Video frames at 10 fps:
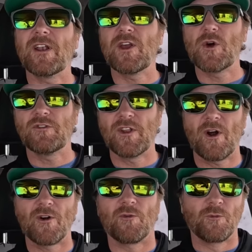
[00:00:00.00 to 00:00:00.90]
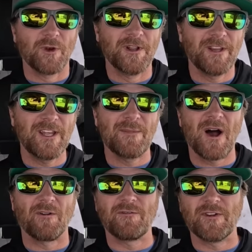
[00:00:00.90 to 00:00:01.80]
videos that aren't really
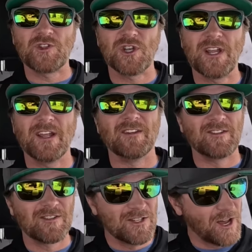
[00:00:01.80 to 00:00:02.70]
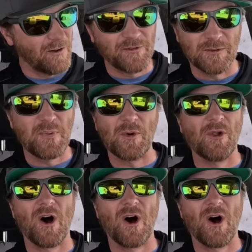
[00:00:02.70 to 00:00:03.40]
about fishing is tough to pull